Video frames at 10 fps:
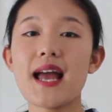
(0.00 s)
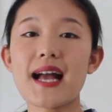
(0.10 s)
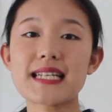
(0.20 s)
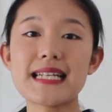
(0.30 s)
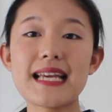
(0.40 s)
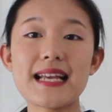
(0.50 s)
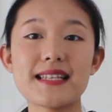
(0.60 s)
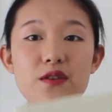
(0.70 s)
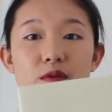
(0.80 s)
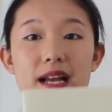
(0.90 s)
actually
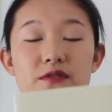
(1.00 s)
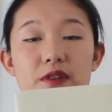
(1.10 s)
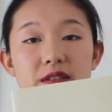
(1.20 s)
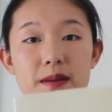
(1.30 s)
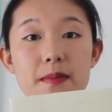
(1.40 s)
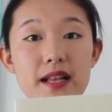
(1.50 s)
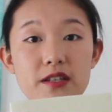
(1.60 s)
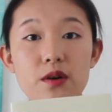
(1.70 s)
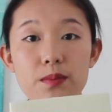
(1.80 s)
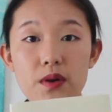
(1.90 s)
it's a great
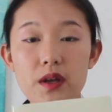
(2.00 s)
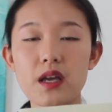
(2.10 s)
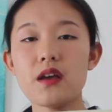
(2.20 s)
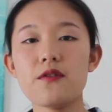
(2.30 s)
fundamental book